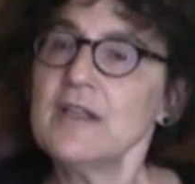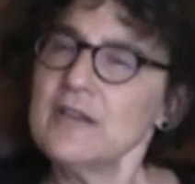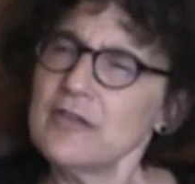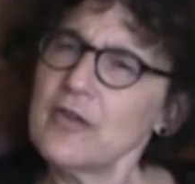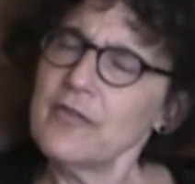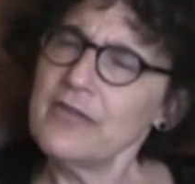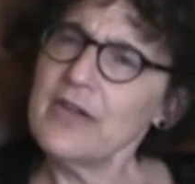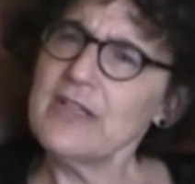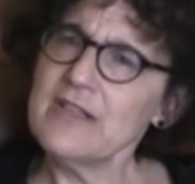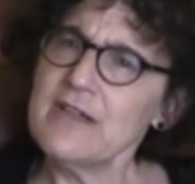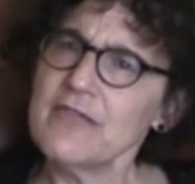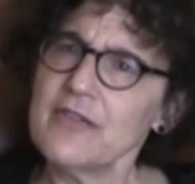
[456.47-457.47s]
So
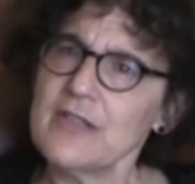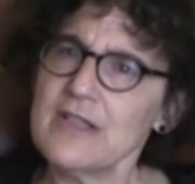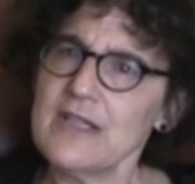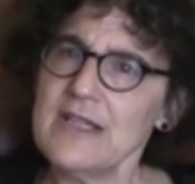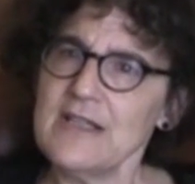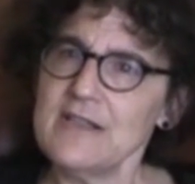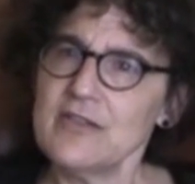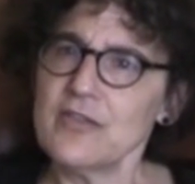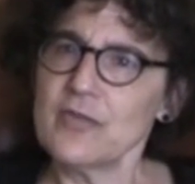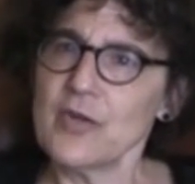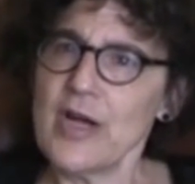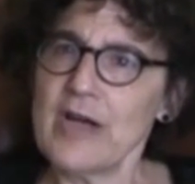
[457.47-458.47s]
very different needs
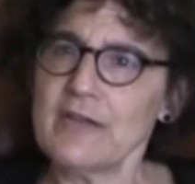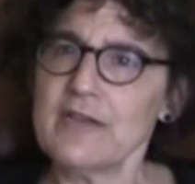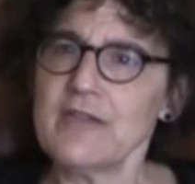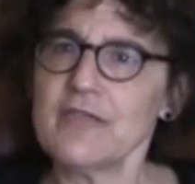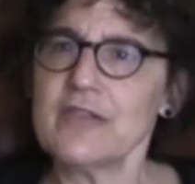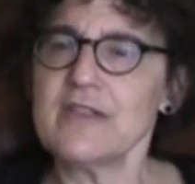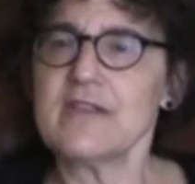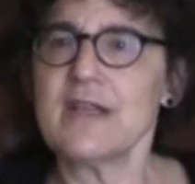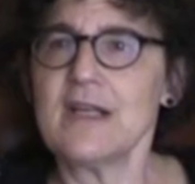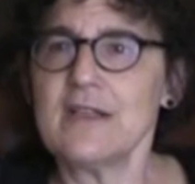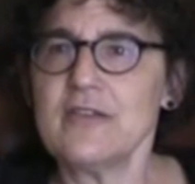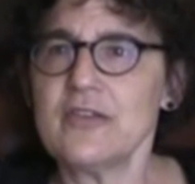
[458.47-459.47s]
throughout different
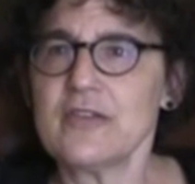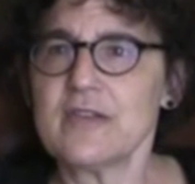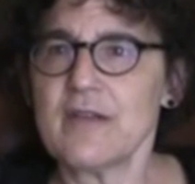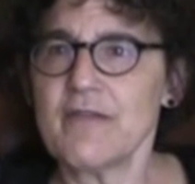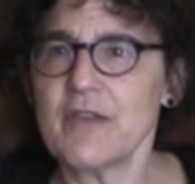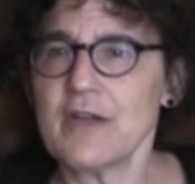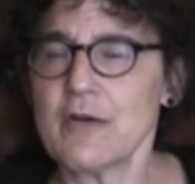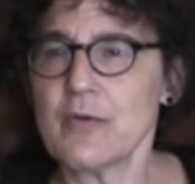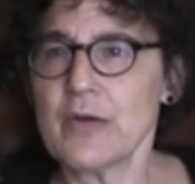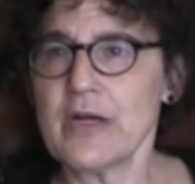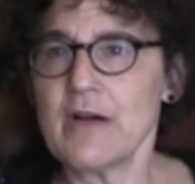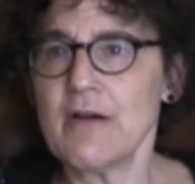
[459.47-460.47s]
stages of the
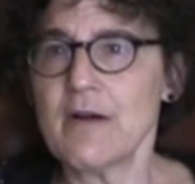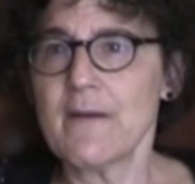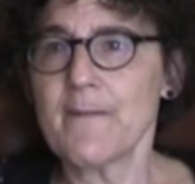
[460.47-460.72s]
career.